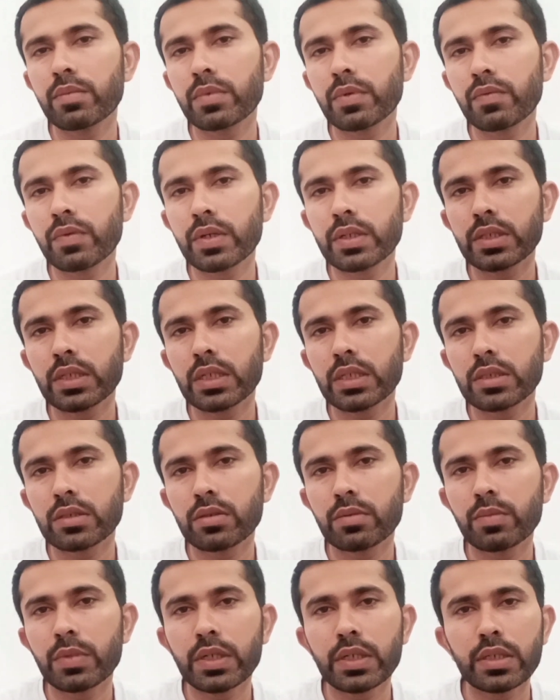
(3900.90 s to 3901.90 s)
One of the
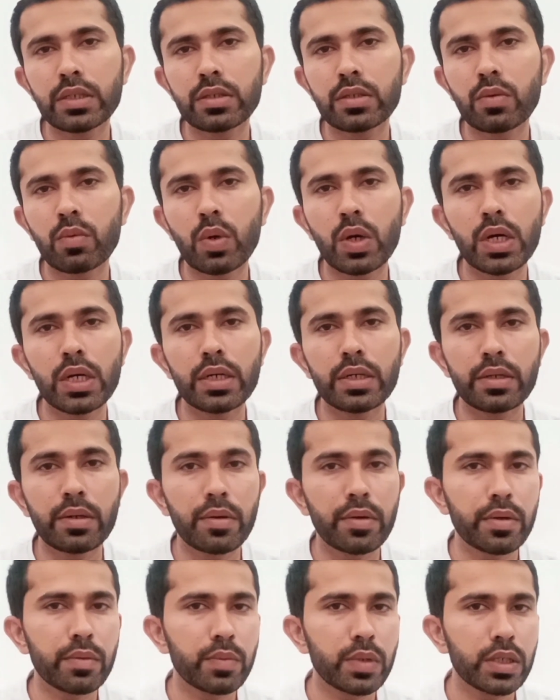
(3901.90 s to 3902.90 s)
richest men in the world
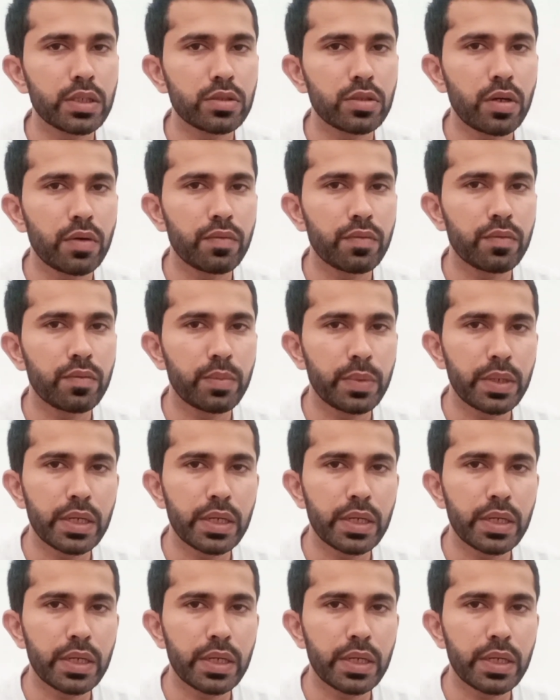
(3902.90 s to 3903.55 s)
and Microsoft